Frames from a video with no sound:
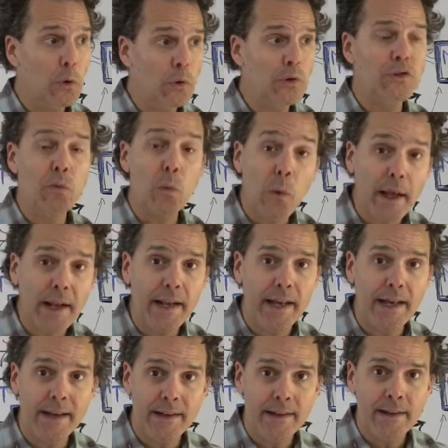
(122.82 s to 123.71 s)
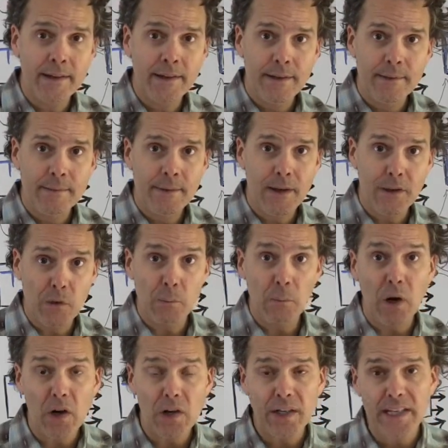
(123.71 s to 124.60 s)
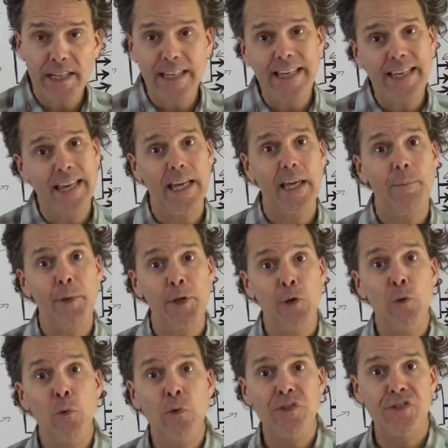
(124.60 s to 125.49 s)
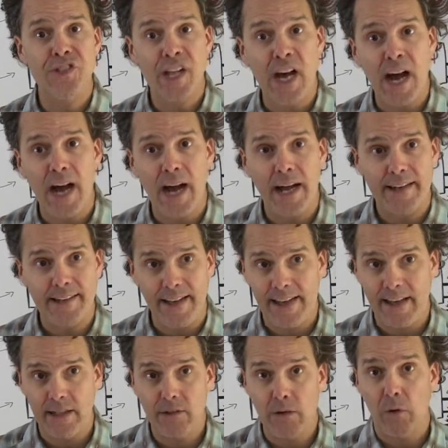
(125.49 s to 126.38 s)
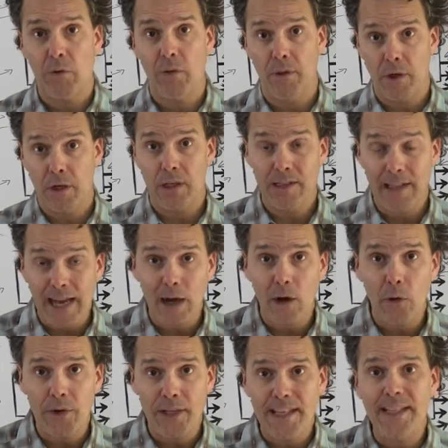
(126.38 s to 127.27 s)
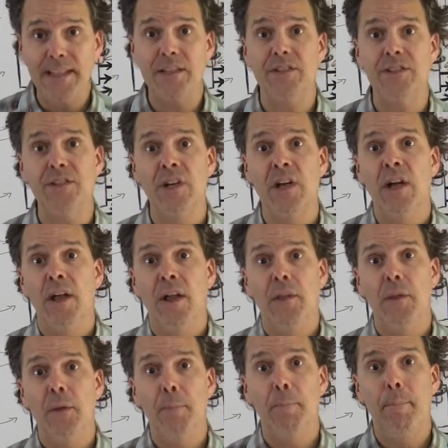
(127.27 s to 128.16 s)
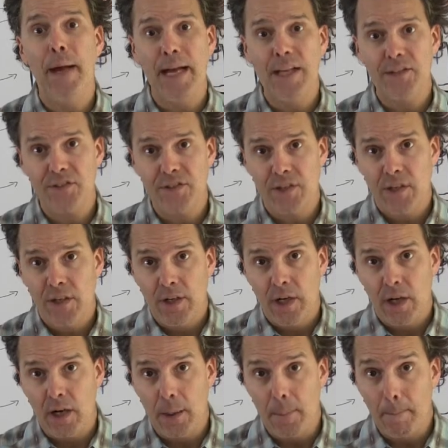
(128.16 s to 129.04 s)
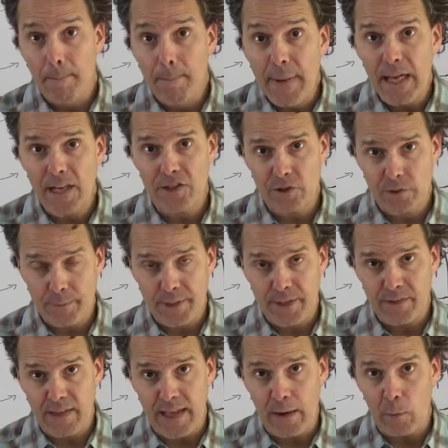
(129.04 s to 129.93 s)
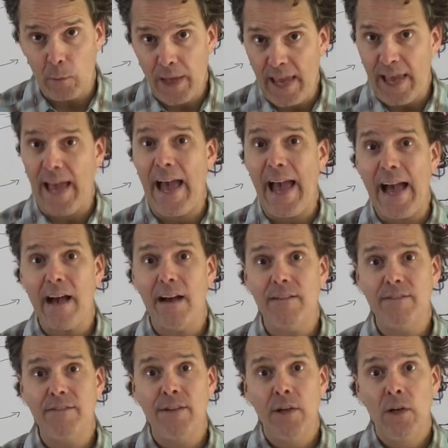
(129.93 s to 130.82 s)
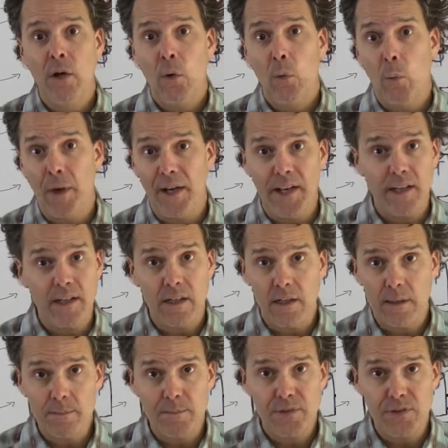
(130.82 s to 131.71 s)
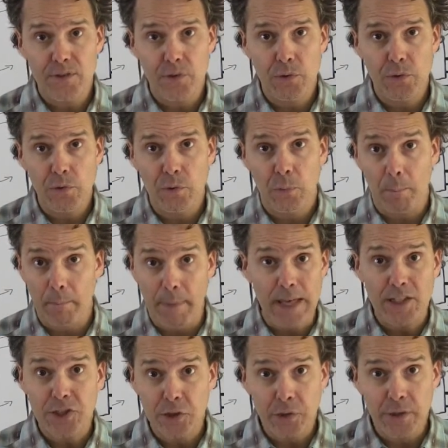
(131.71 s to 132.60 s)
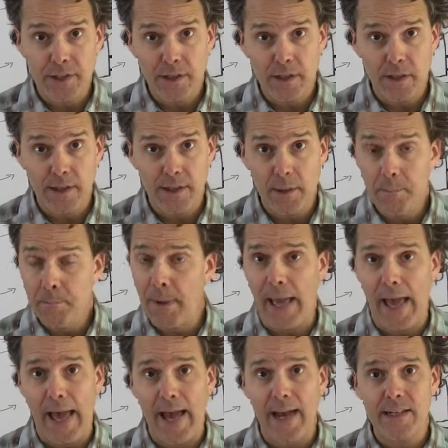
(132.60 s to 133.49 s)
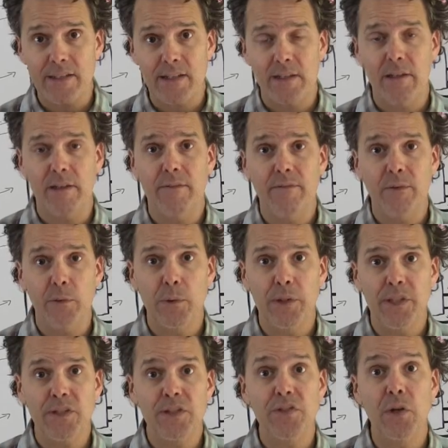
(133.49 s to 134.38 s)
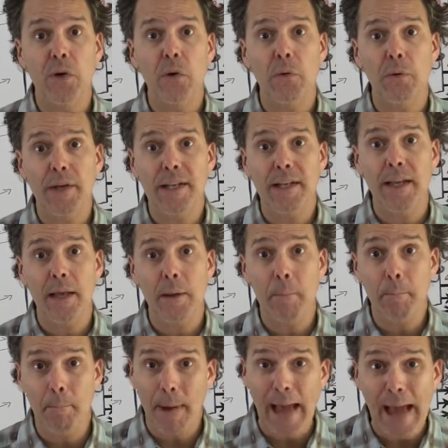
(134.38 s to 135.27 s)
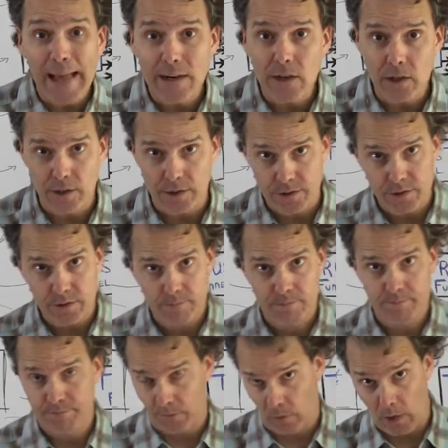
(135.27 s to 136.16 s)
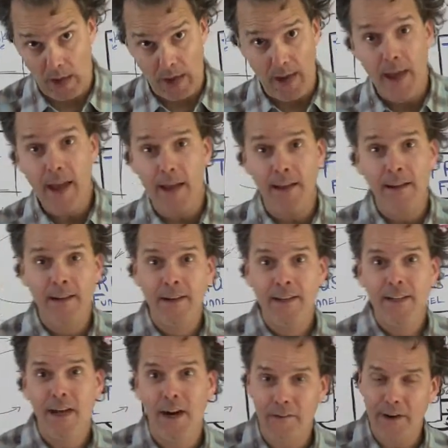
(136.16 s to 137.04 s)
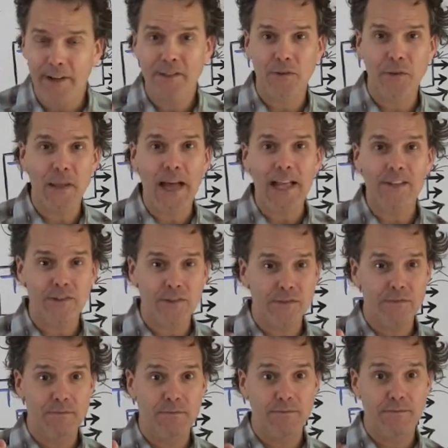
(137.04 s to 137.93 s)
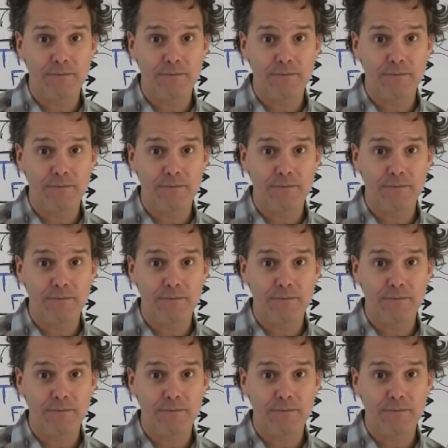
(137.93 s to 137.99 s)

who's winning in the marketing game and who is not. And the Klout is the best measurement that we have when it comes to measuring impact and influence, so it matters, okay? All right, so that's